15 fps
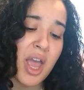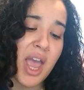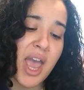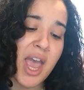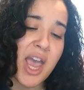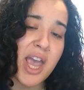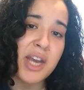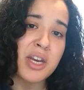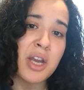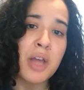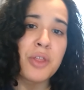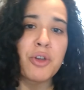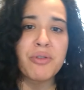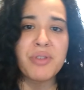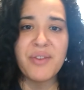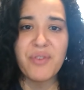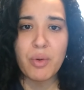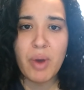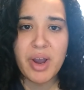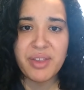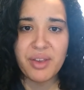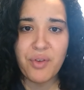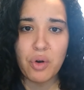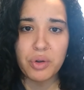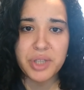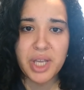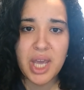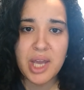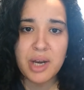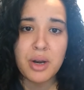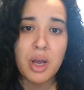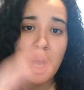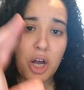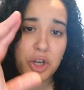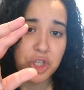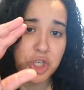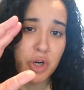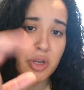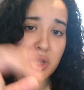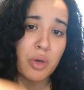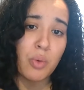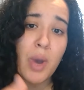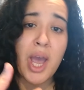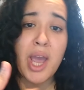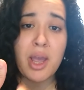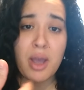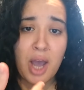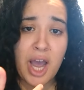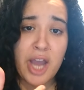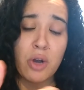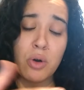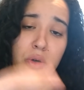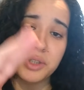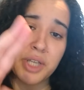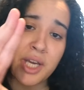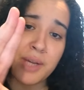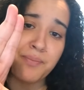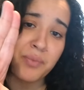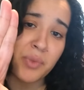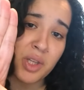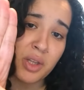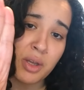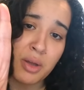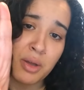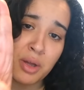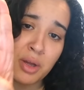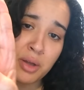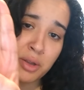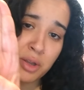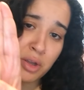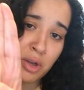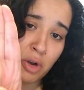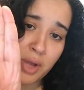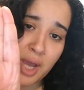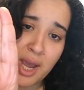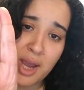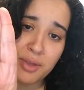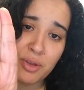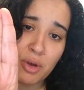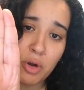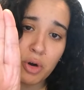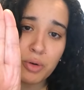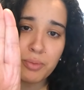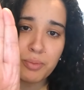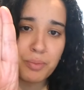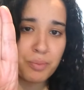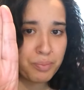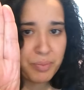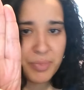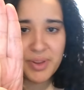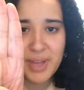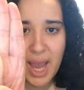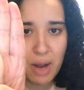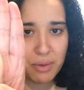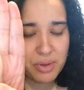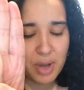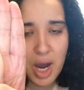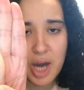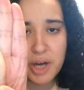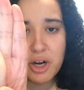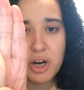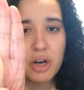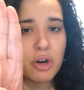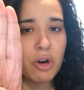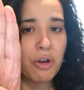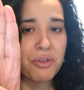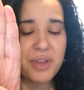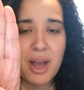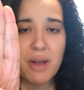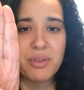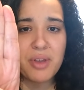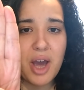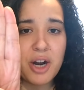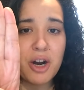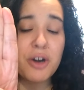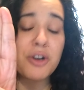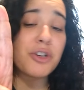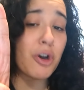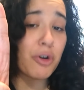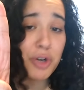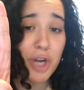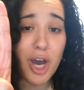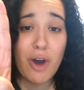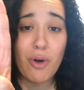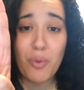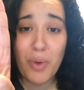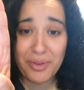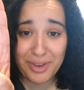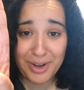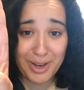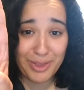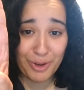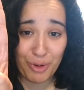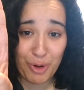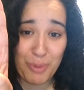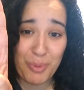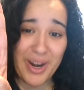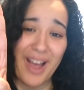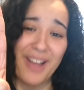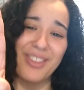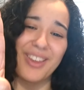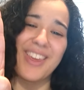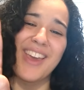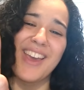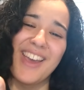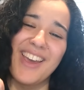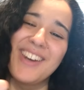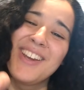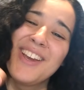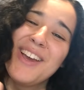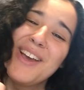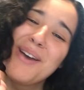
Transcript: and there's different ways of holding it. I'll show you the way I hold it. Okay, so Scouts honor, Girl Scouts honor, don't know, wasn't in the group when I was a kid,